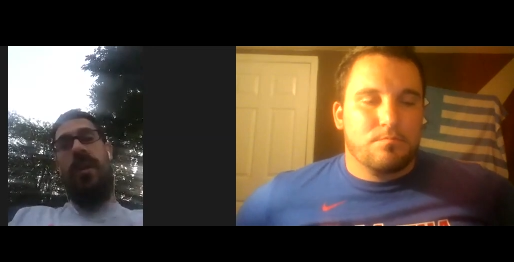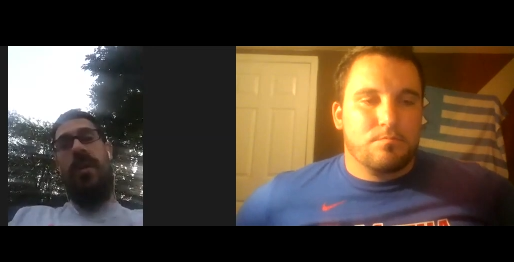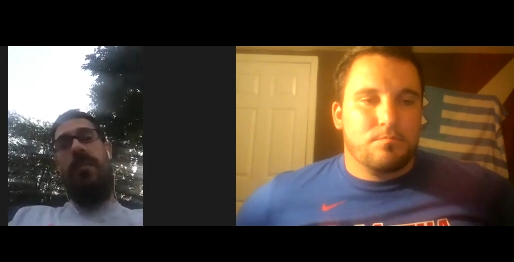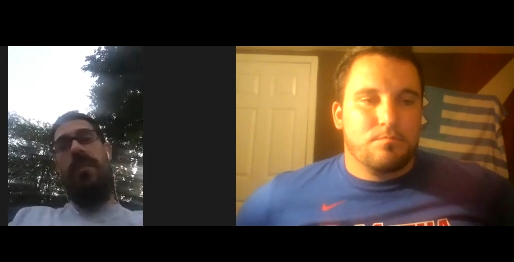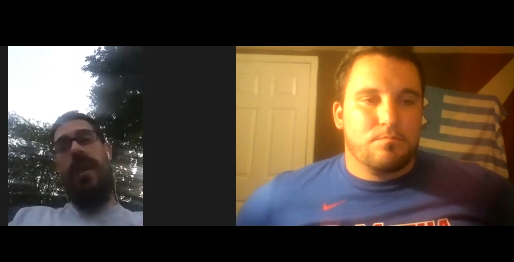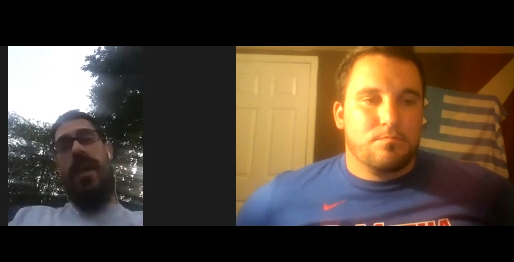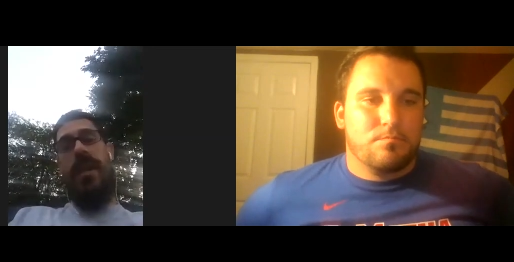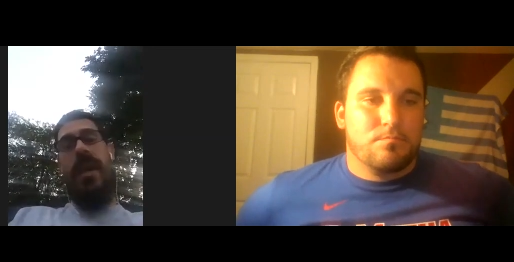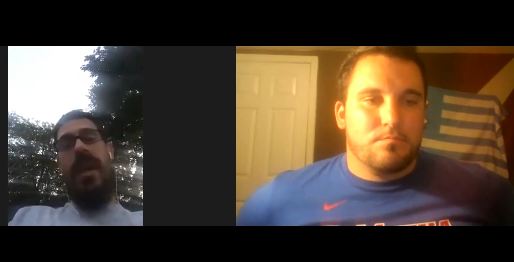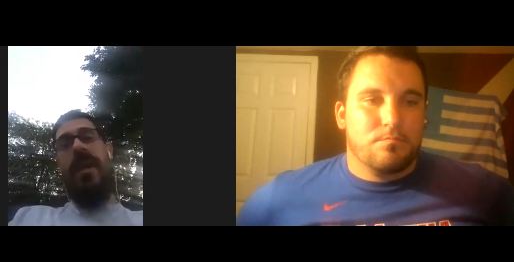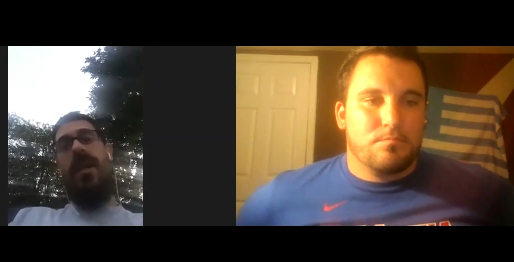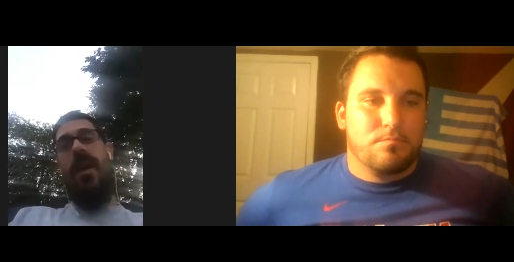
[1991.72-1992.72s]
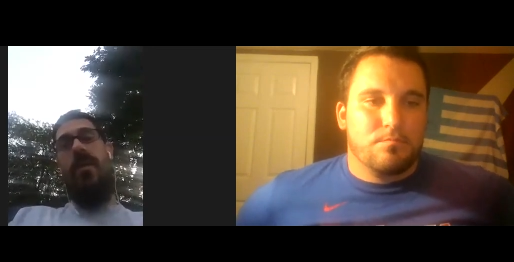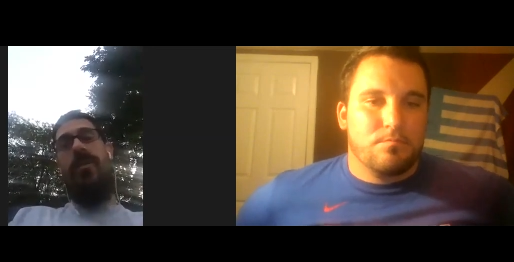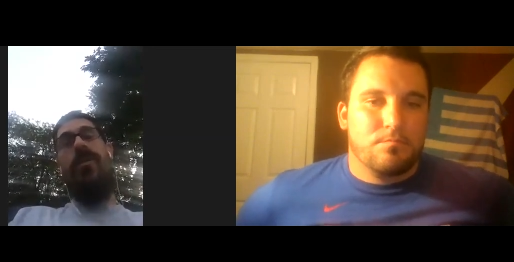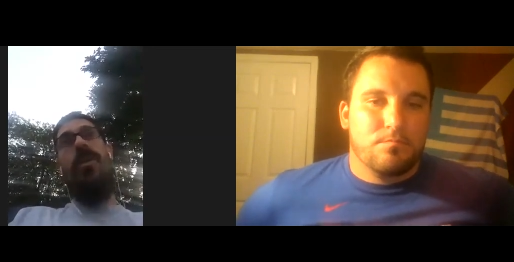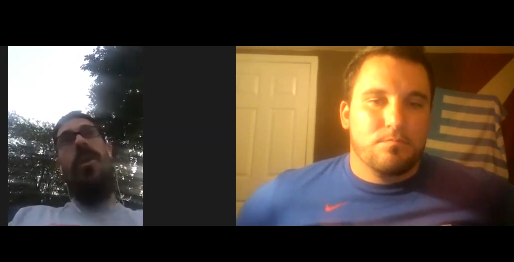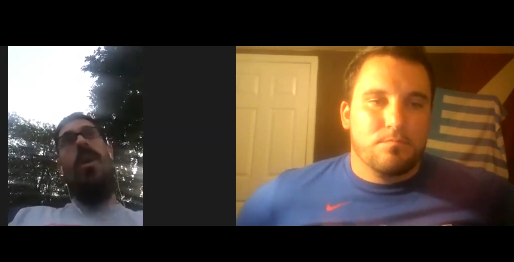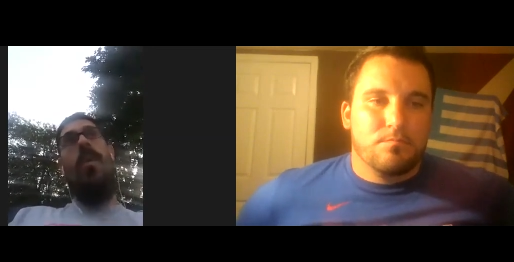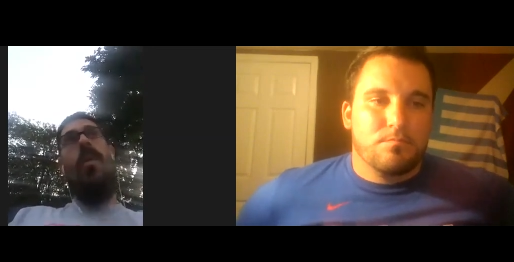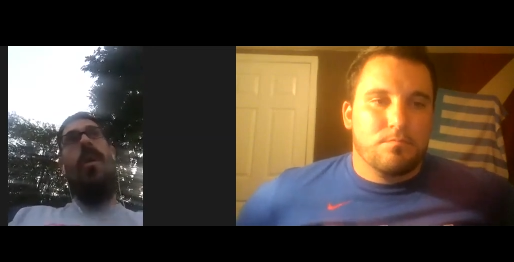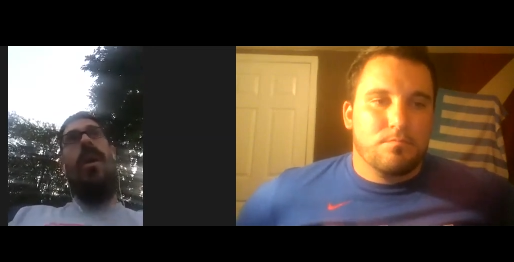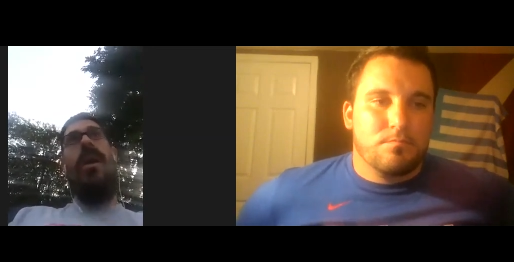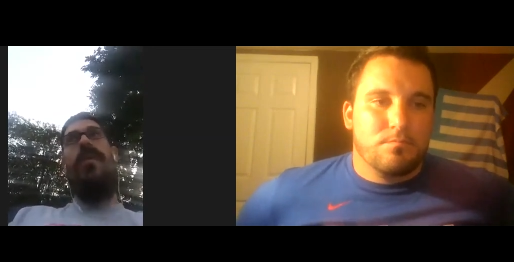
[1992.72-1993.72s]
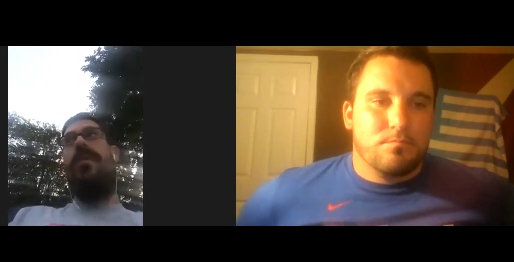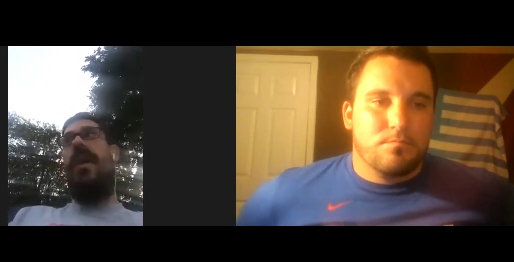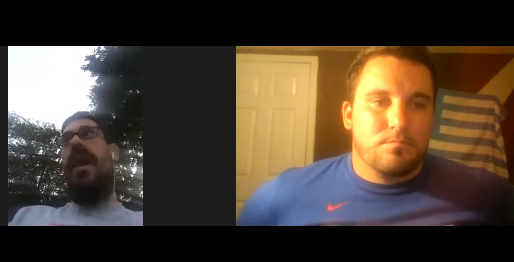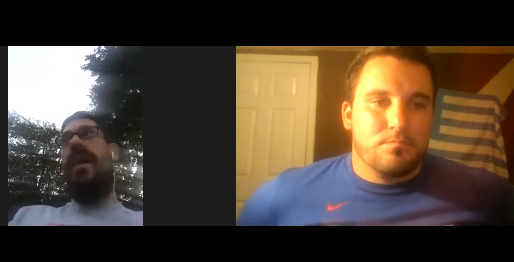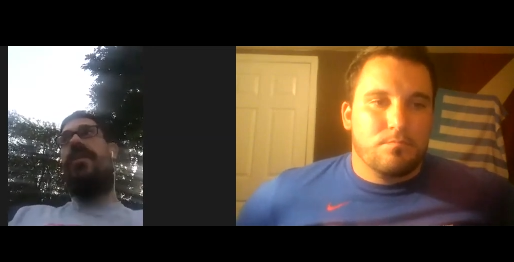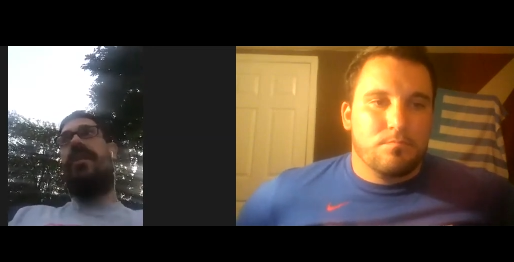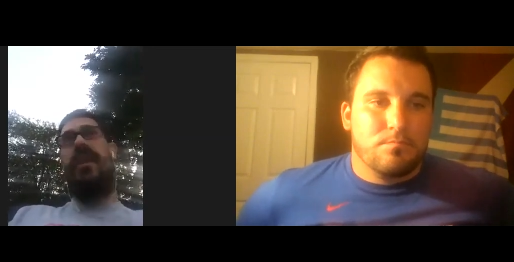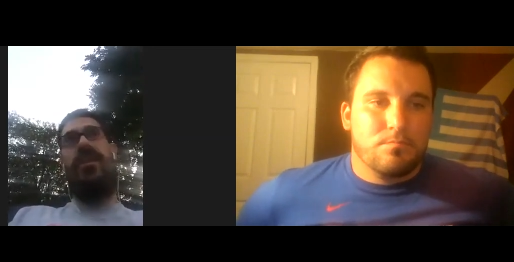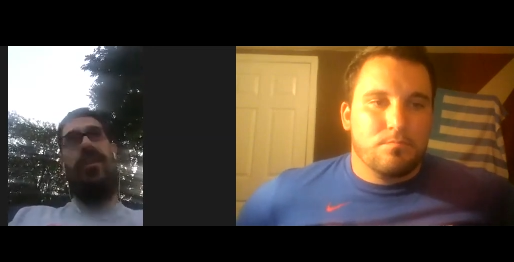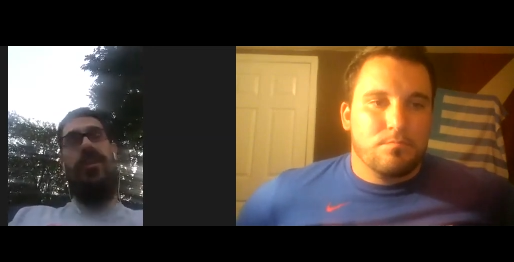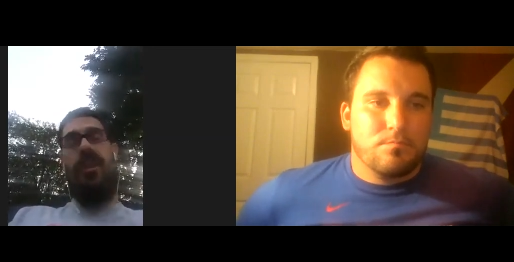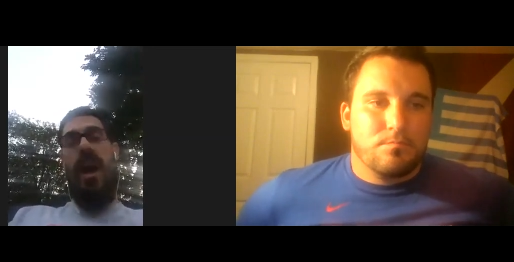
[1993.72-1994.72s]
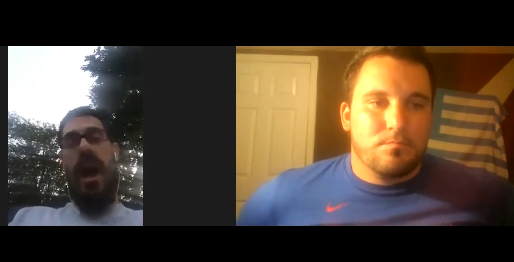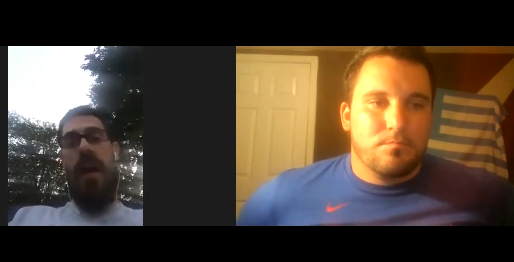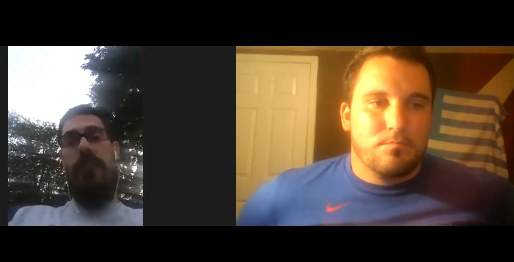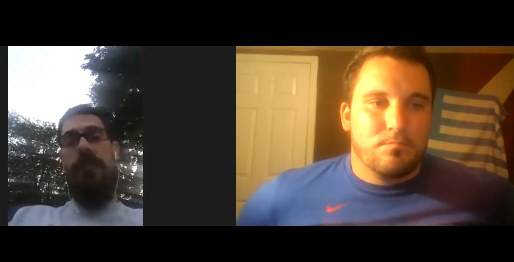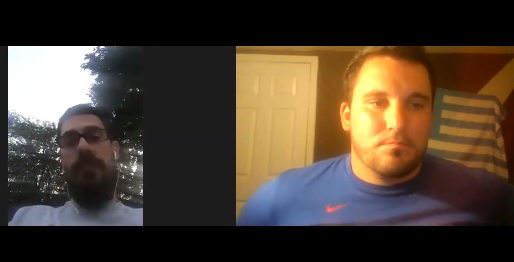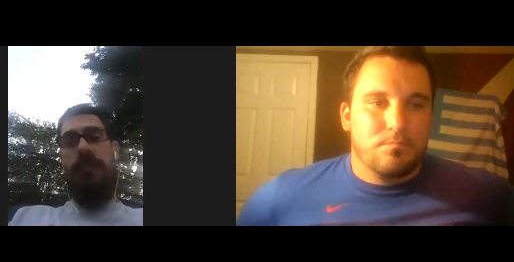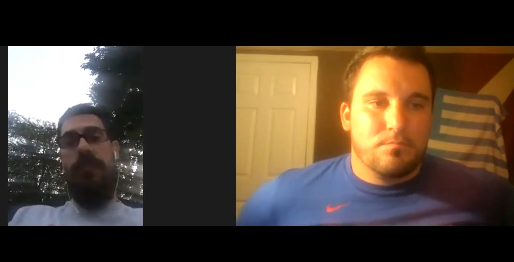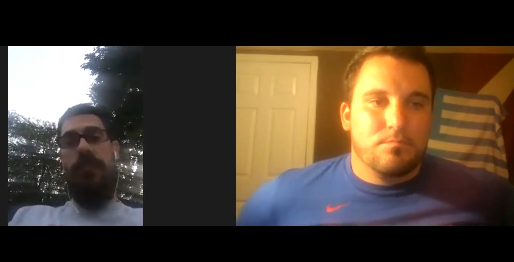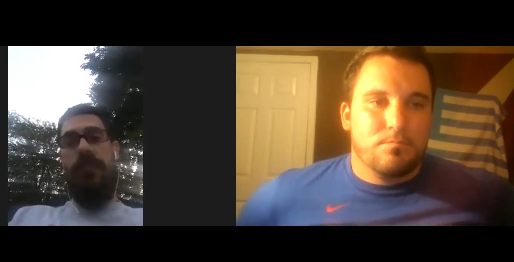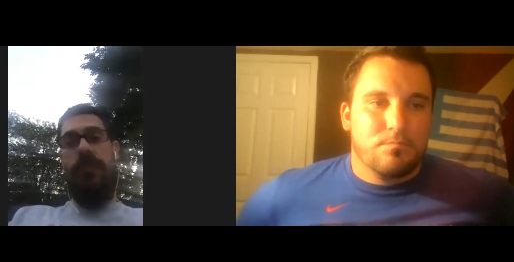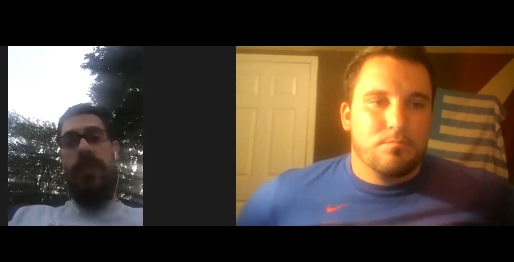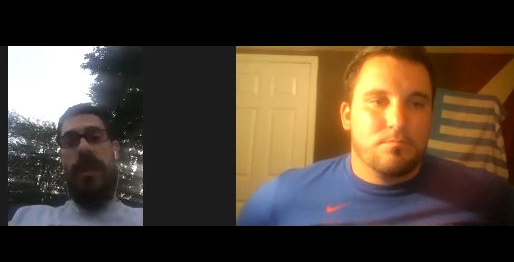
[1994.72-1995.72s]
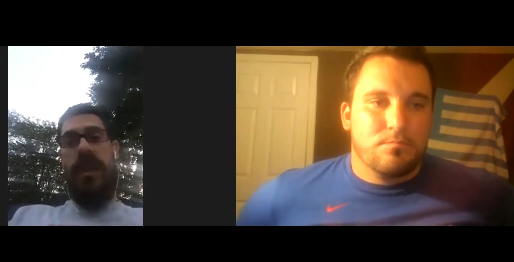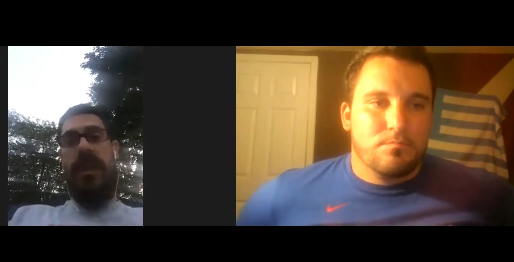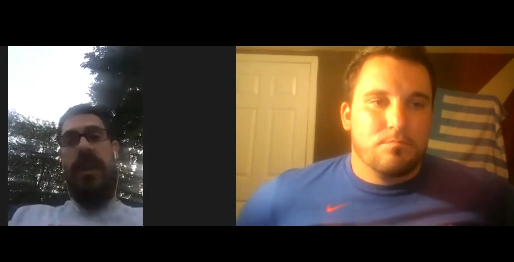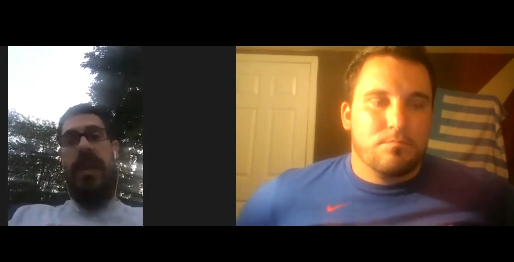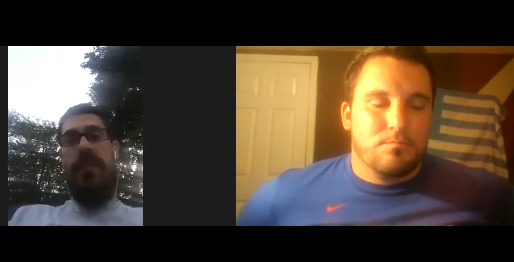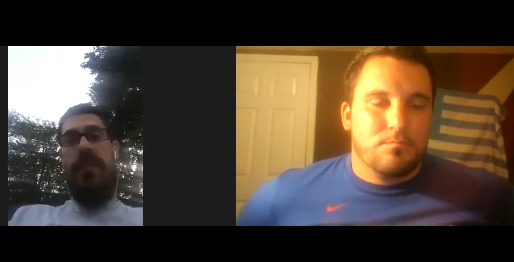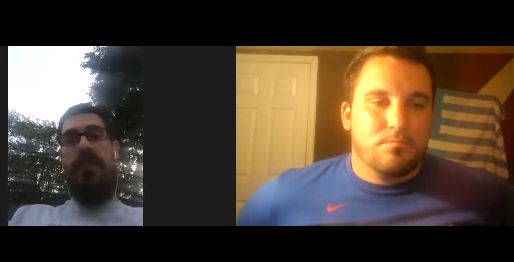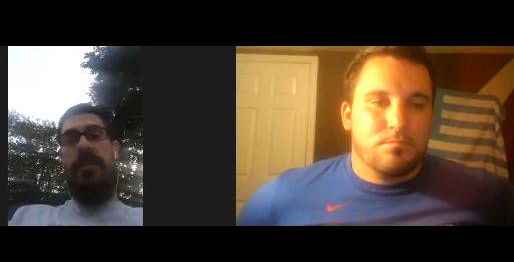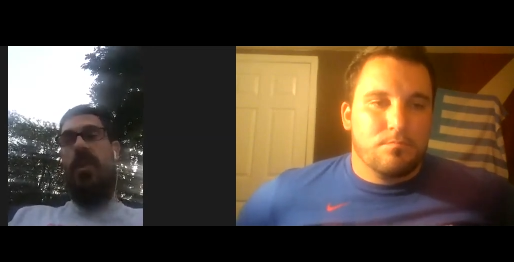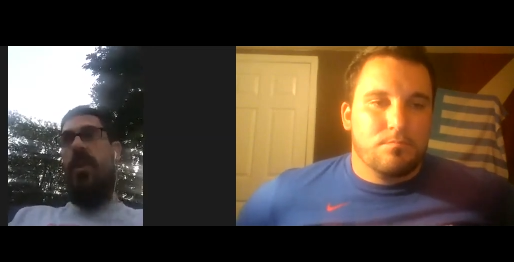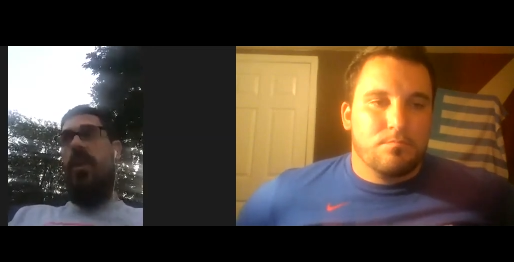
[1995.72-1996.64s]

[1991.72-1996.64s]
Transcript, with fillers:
Speaker 1: him and the head coach. Well, if X gets a job and leaves,